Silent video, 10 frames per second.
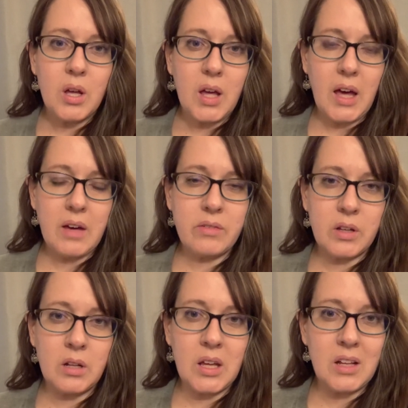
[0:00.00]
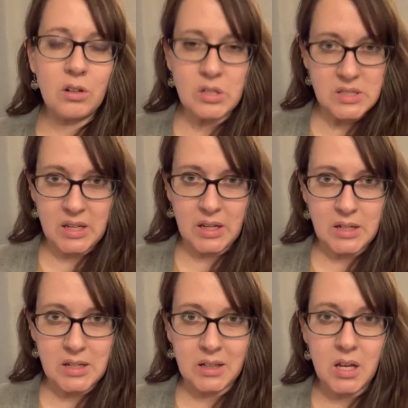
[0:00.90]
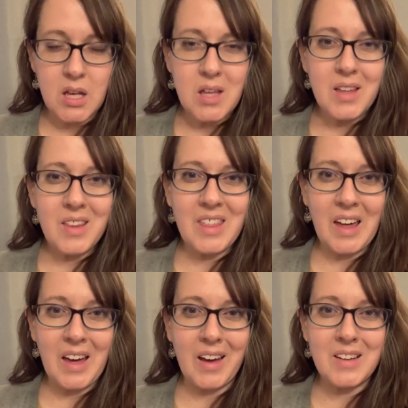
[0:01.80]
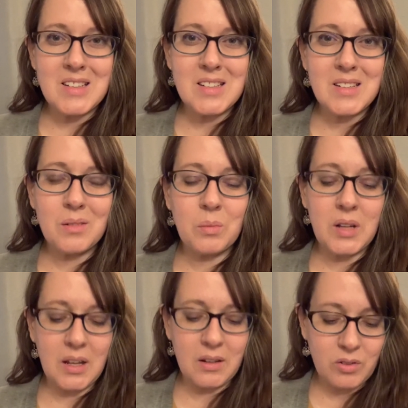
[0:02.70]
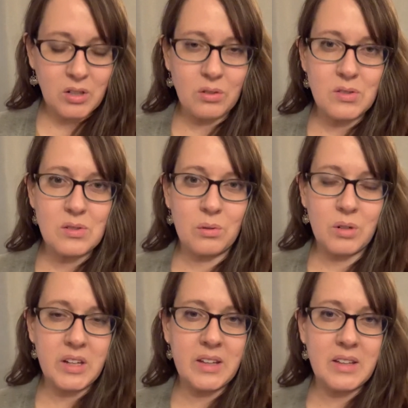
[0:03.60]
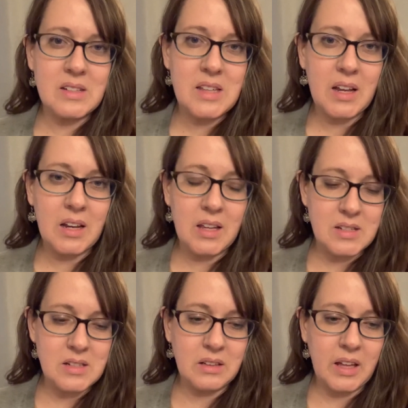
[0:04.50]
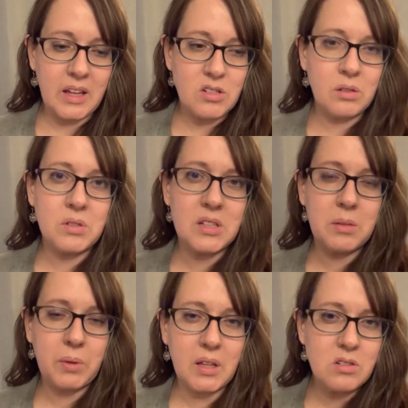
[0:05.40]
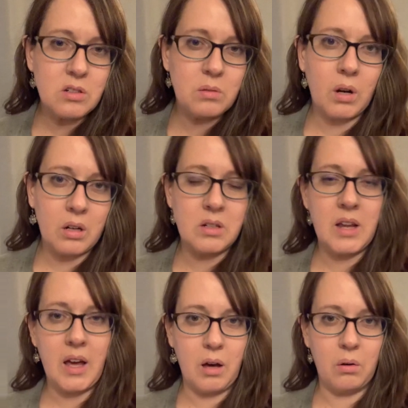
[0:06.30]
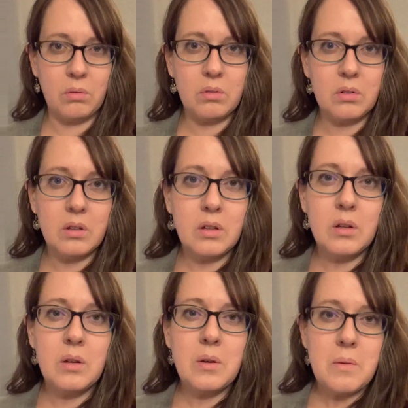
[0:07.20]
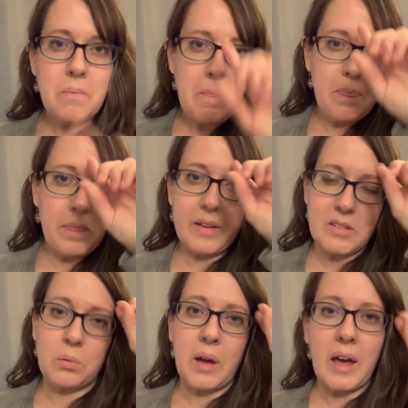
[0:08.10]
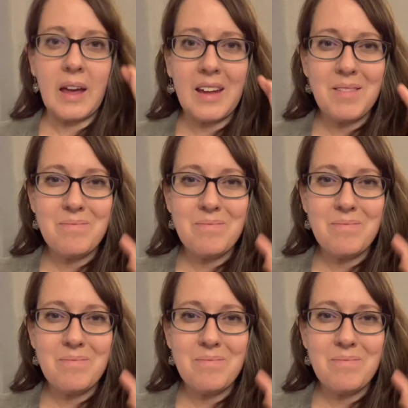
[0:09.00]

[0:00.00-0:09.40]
have an understanding that whatever your story is that has led you to the place you are now, it's okay.